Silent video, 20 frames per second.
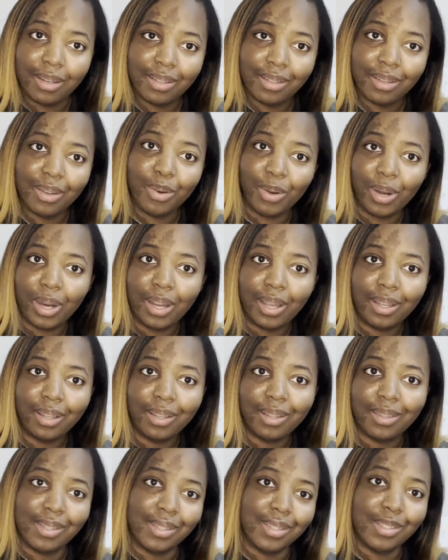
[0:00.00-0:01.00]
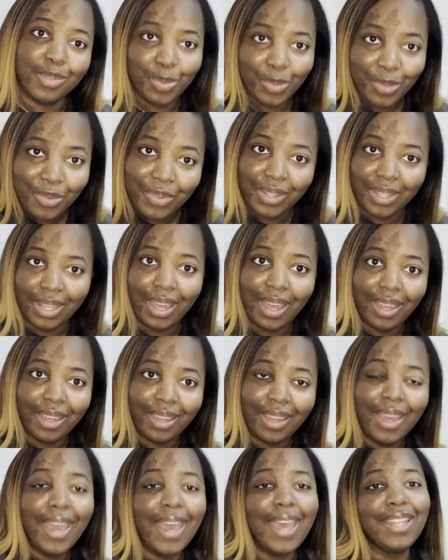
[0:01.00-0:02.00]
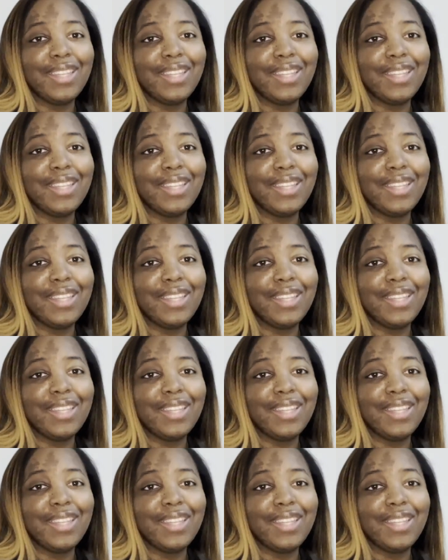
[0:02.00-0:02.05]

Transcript: All right, this is proof of that. And